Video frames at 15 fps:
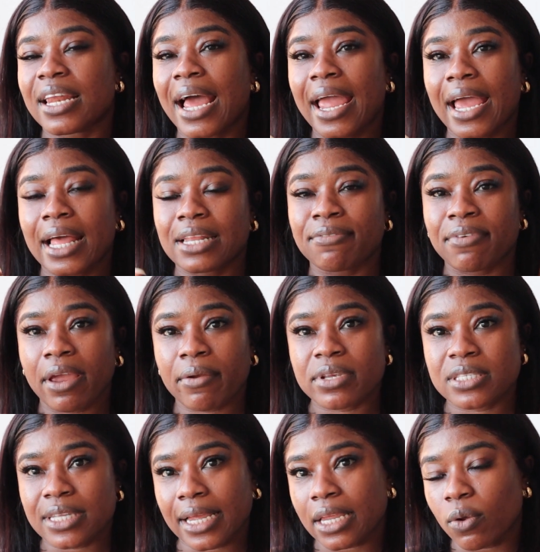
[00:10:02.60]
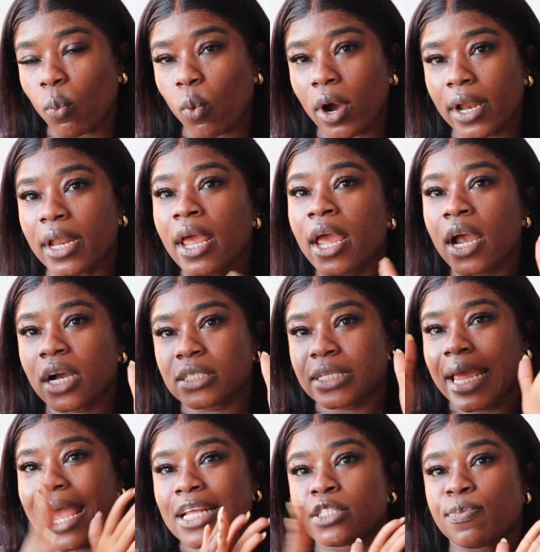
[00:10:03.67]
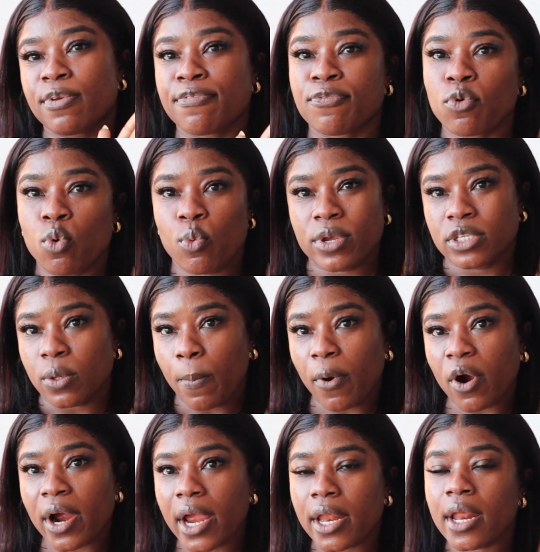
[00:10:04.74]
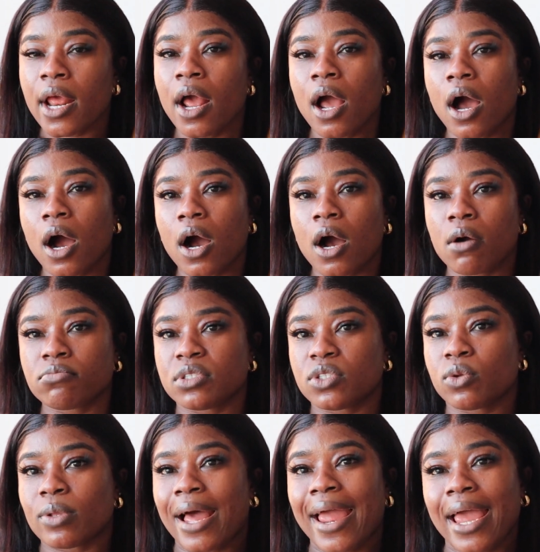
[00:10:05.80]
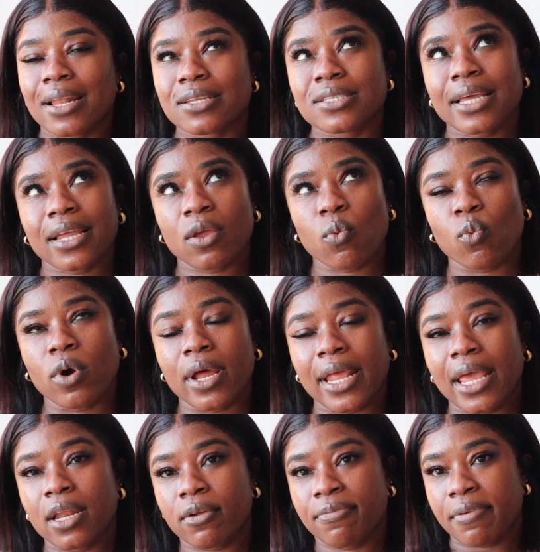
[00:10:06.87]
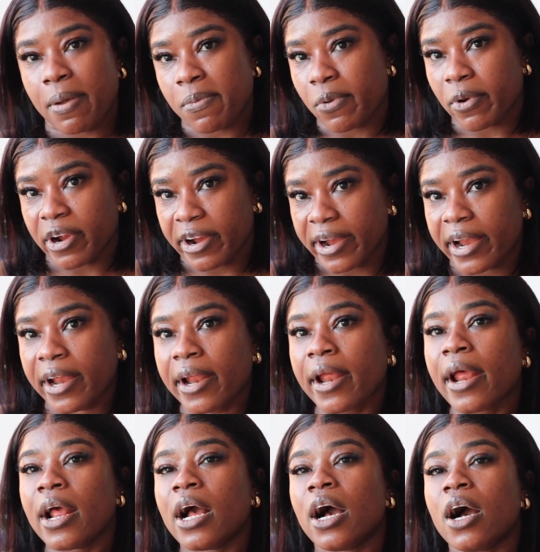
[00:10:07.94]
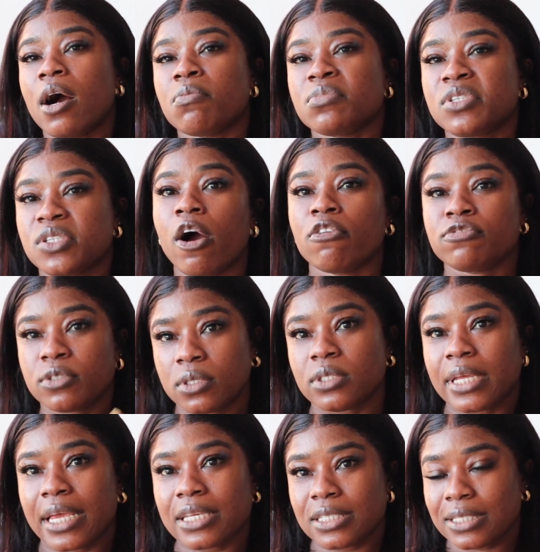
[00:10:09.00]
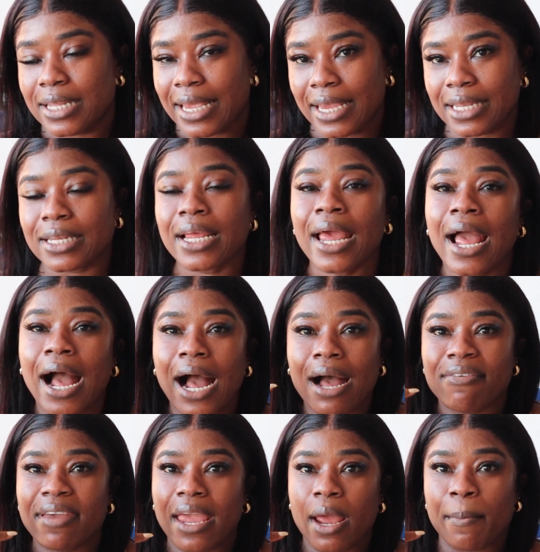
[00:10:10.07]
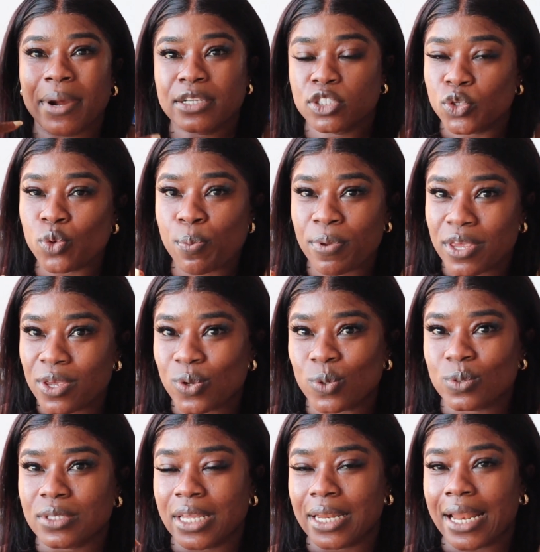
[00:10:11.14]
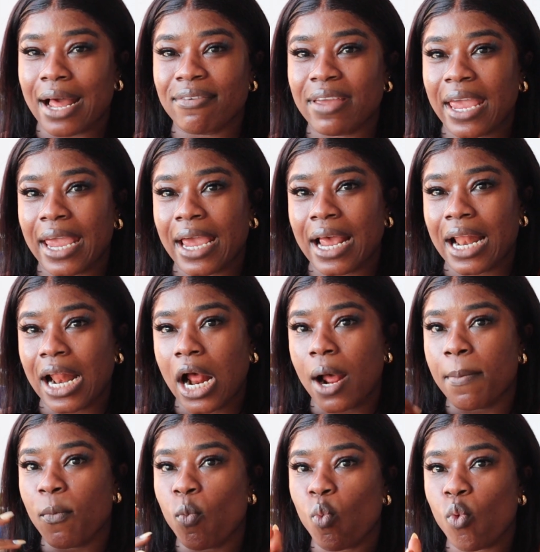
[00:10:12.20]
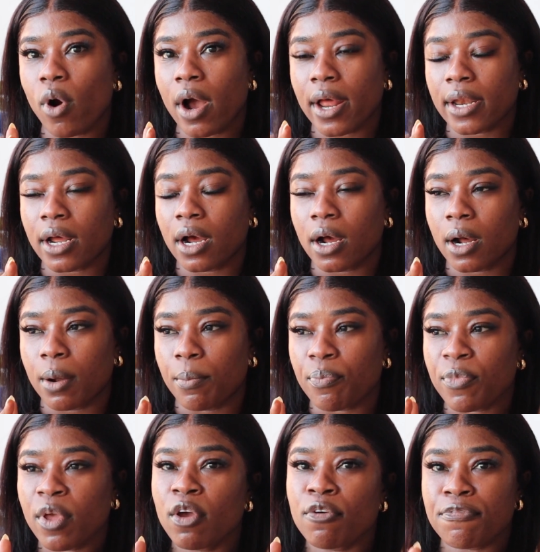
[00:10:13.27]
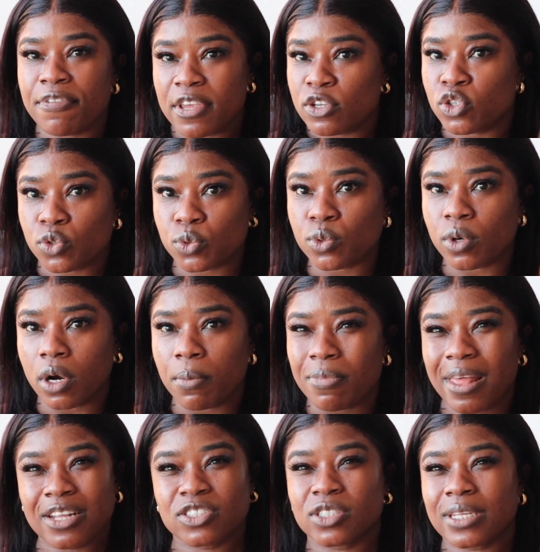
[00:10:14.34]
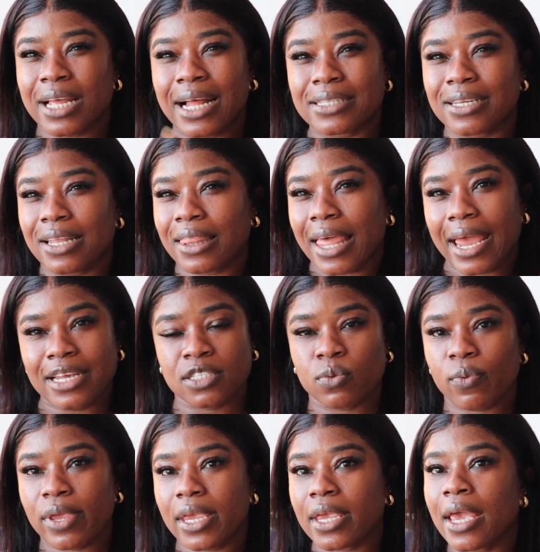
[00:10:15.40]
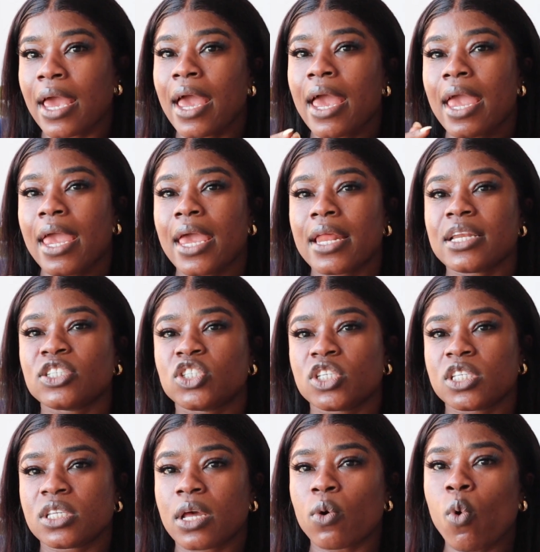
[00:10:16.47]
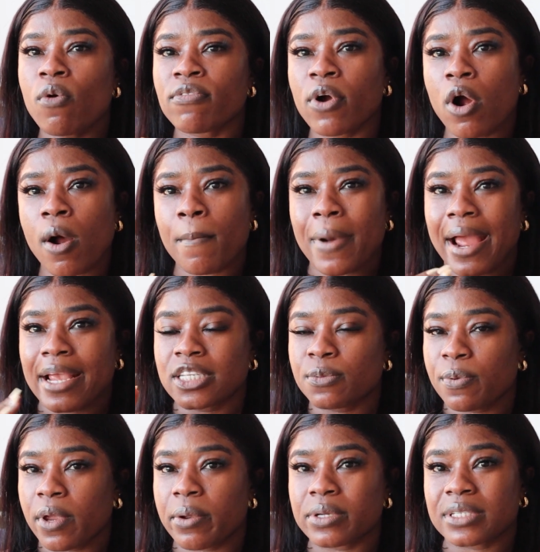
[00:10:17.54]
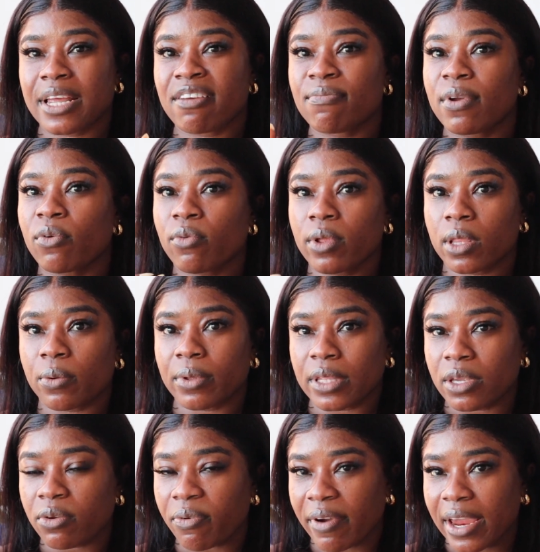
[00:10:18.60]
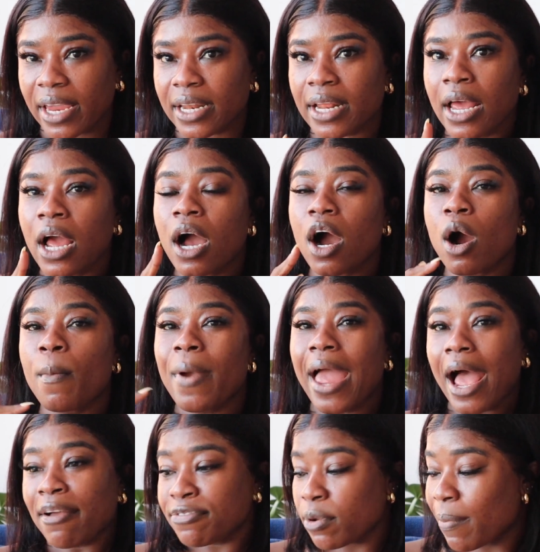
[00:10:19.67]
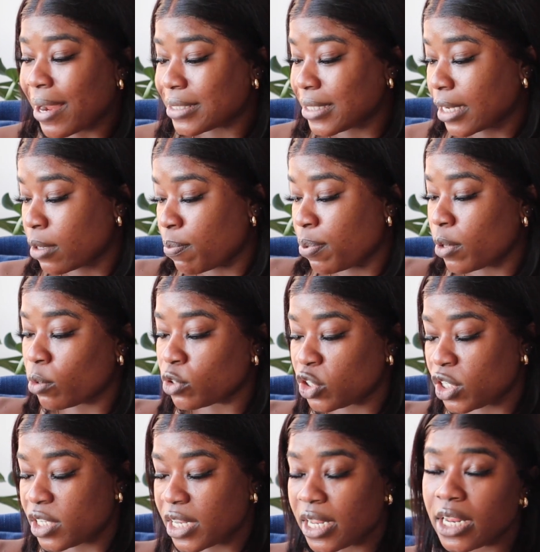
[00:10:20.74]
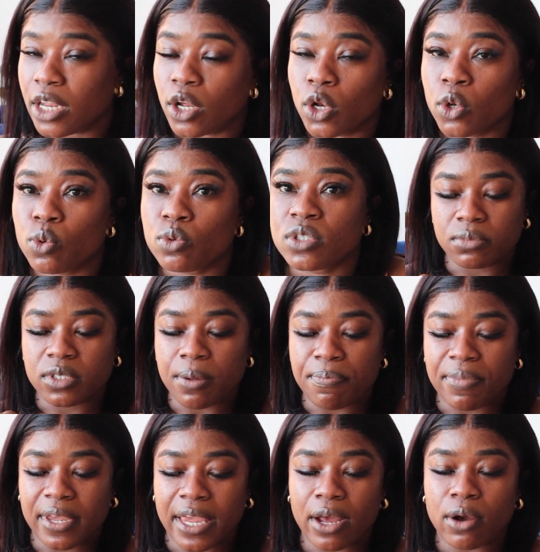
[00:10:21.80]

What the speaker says: then I had the very second one because it had to be 4 weeks apart. So I had the second one in February. Of today's date, I've had my 2 peels, and I've had one facial that I just got done last week, and it's just overall my experience have been really great. After my second peel, she did include something